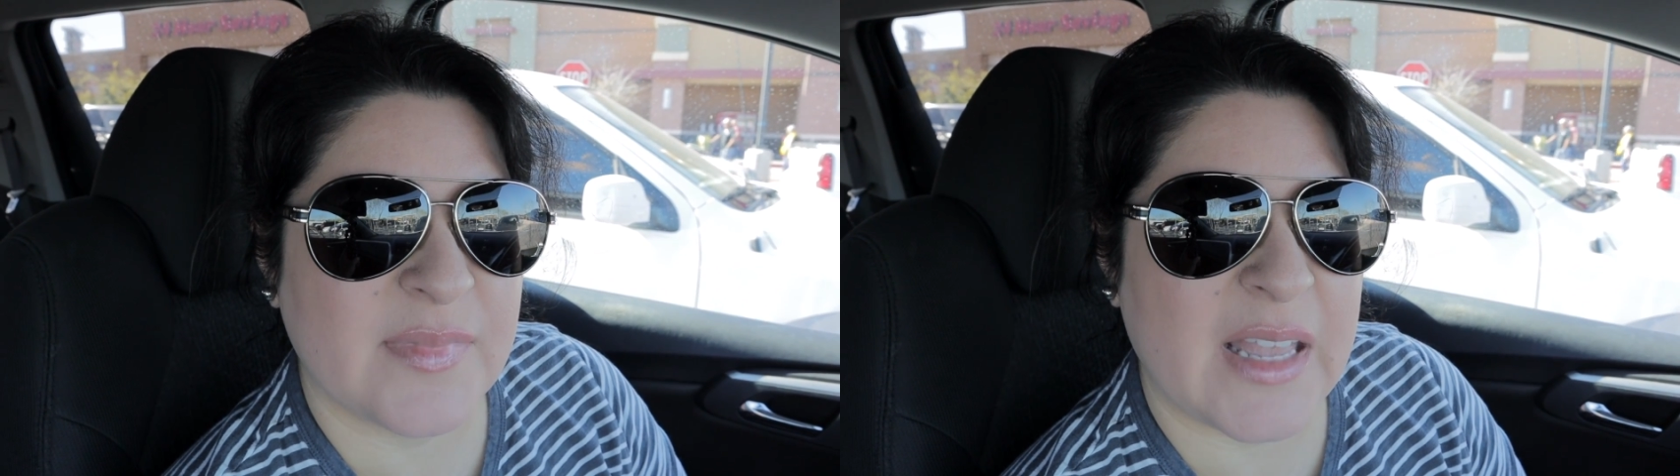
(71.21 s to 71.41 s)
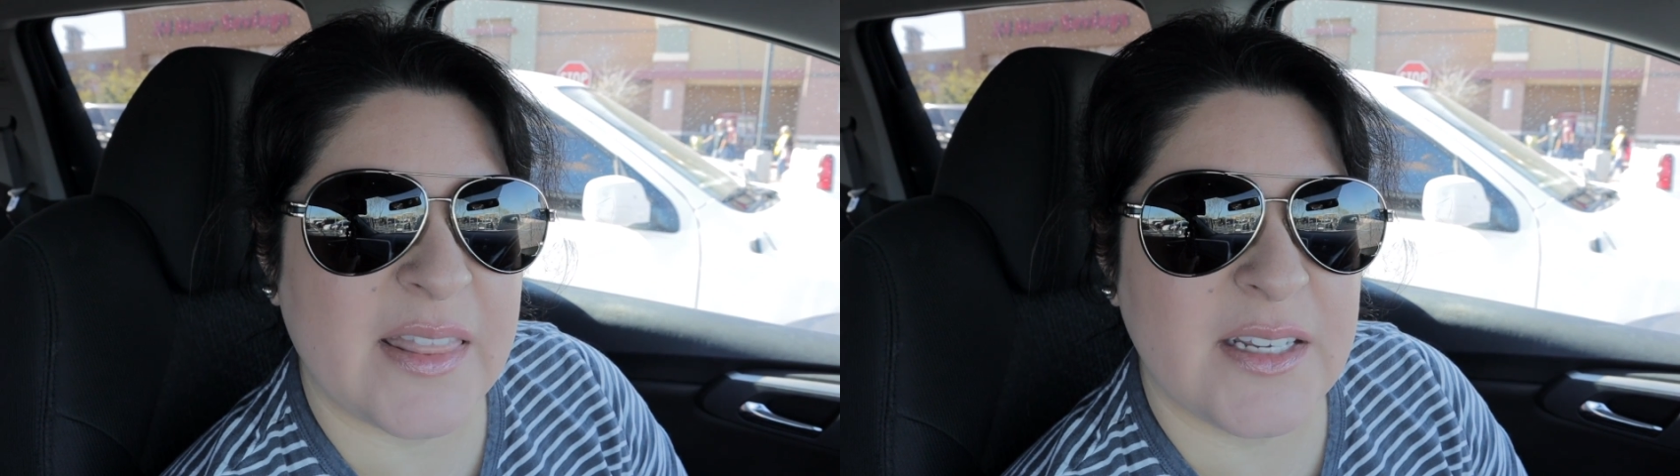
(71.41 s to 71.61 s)

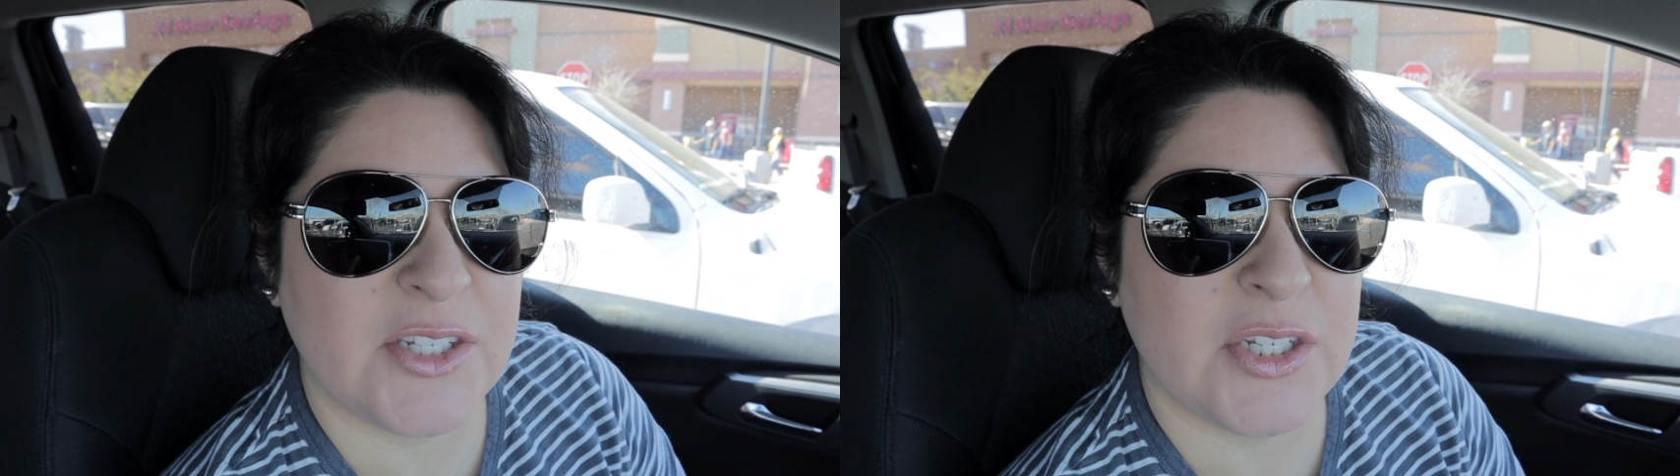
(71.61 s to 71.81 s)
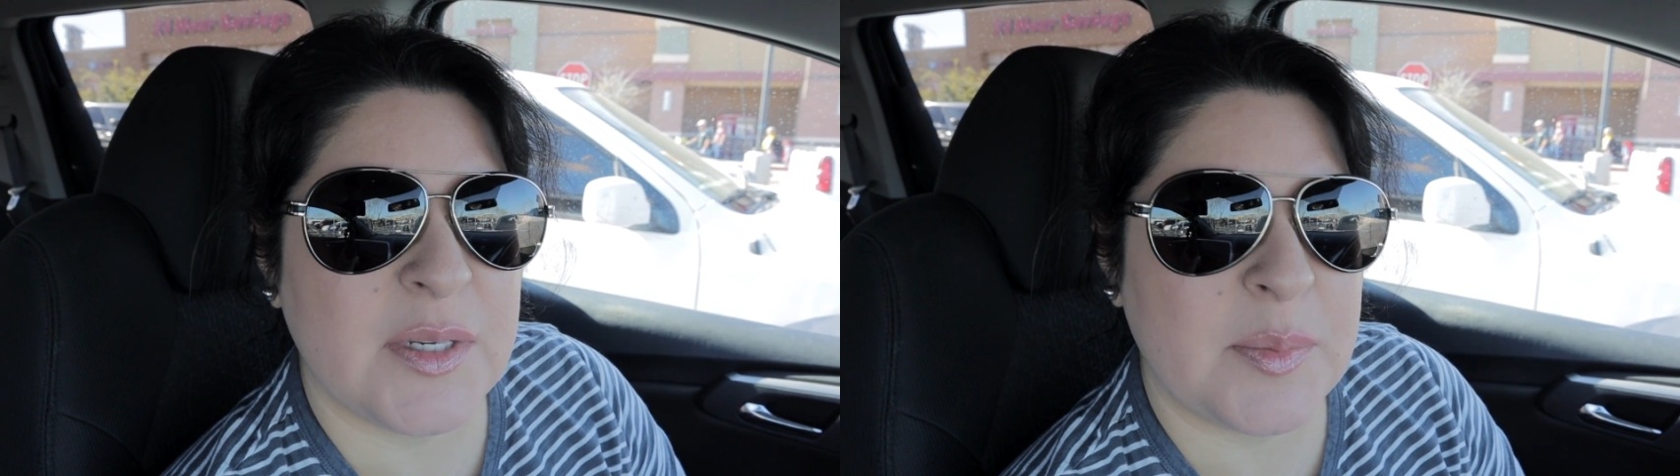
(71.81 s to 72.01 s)
I think
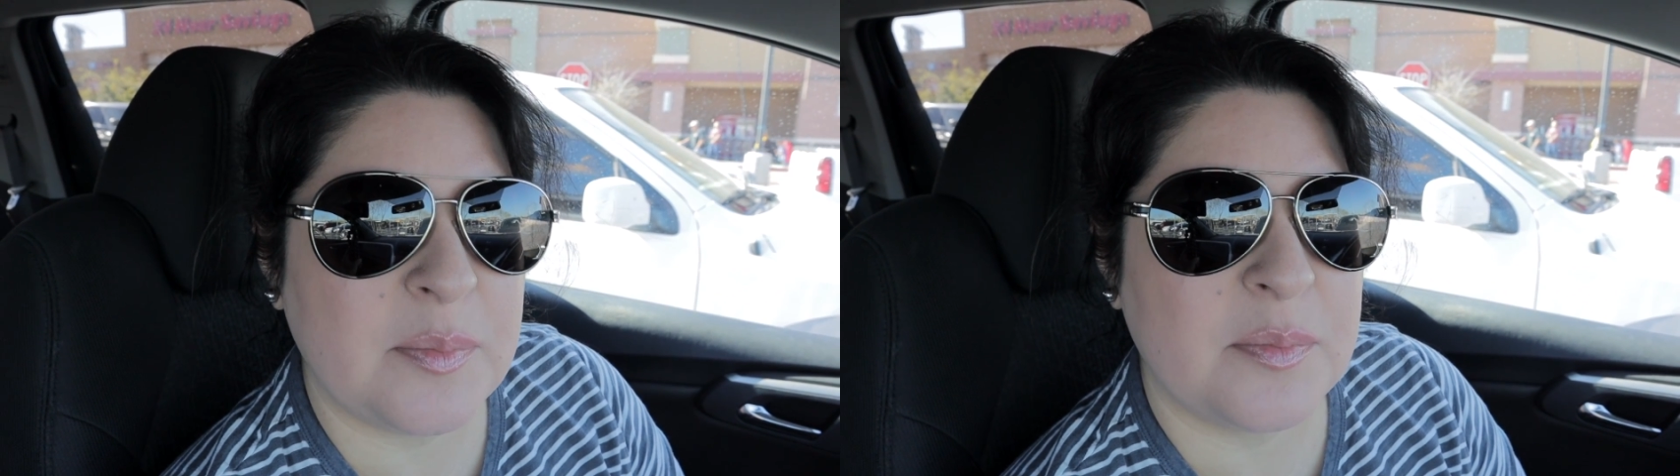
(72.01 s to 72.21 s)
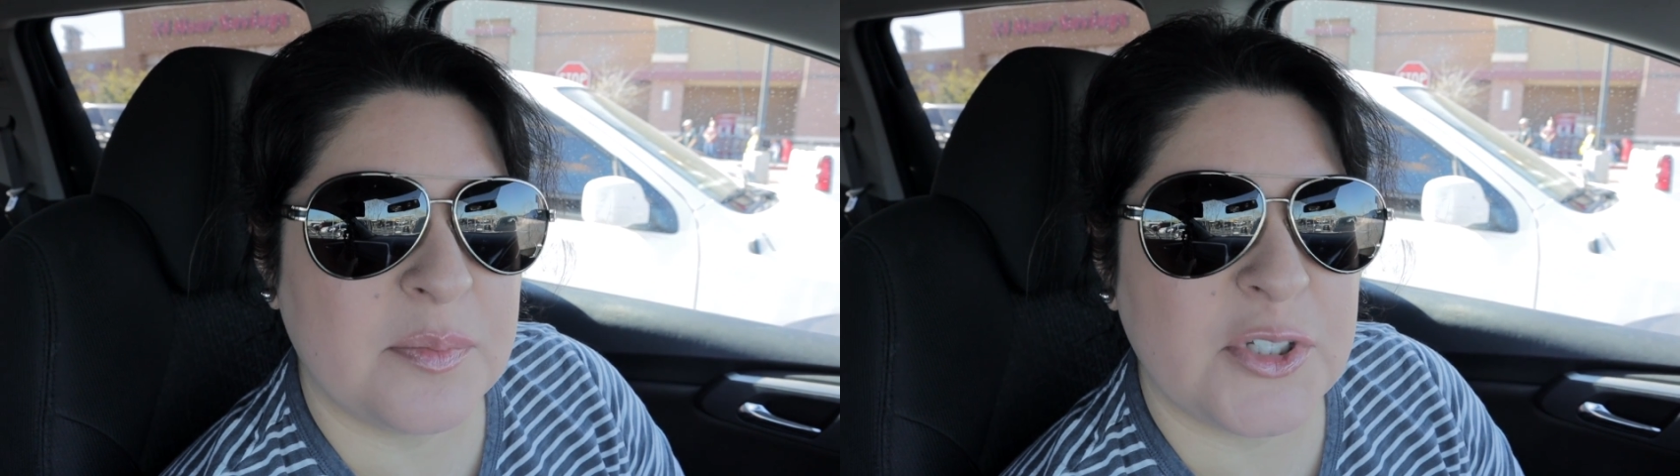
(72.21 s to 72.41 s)
she
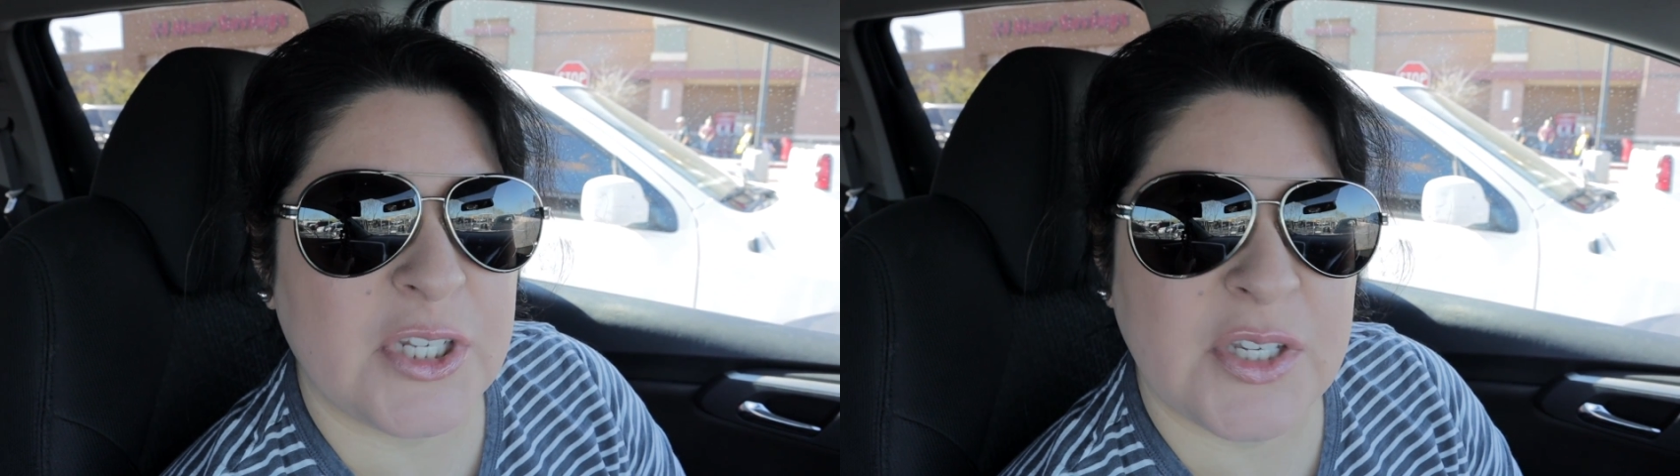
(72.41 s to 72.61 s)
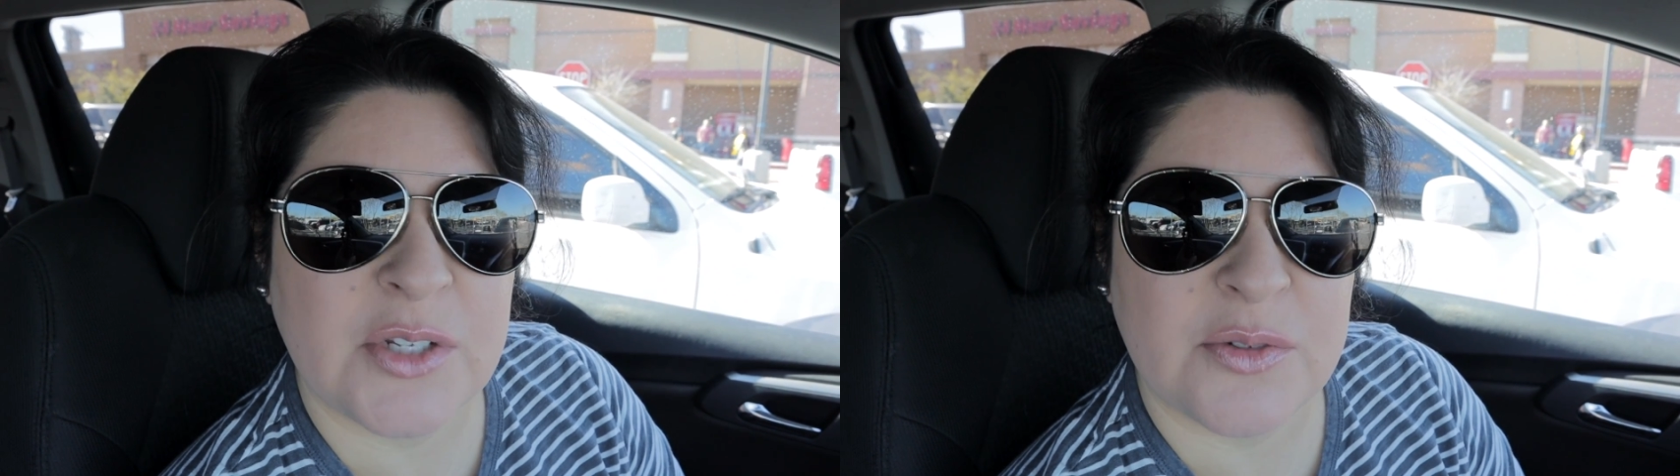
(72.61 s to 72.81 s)

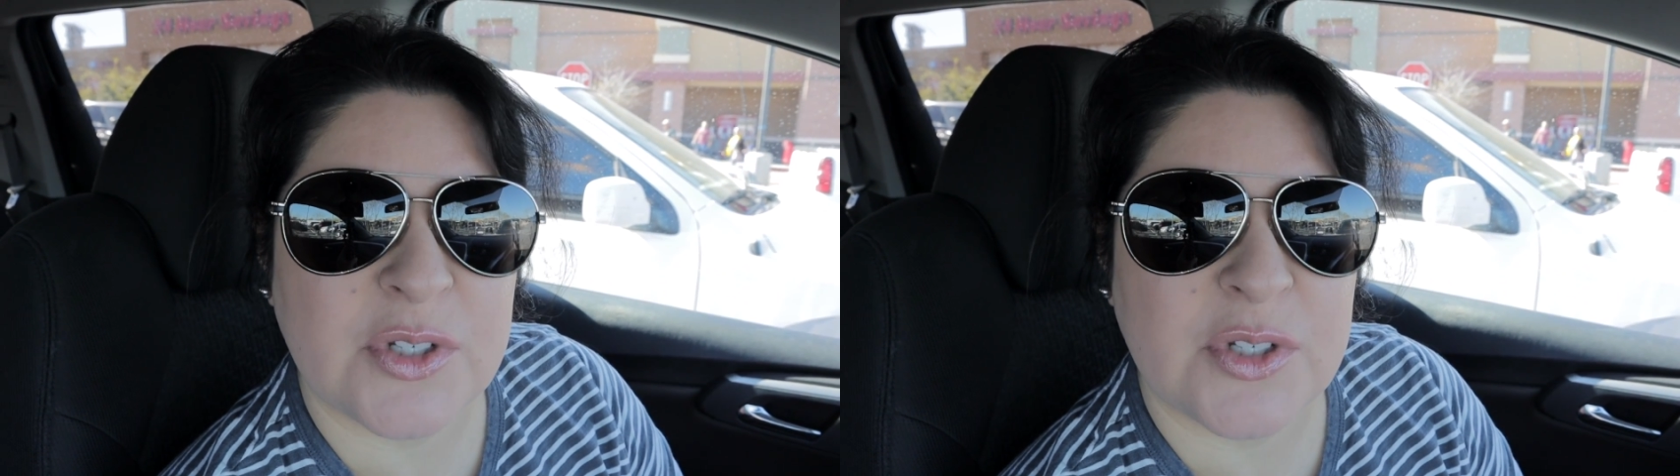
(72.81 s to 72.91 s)
she knew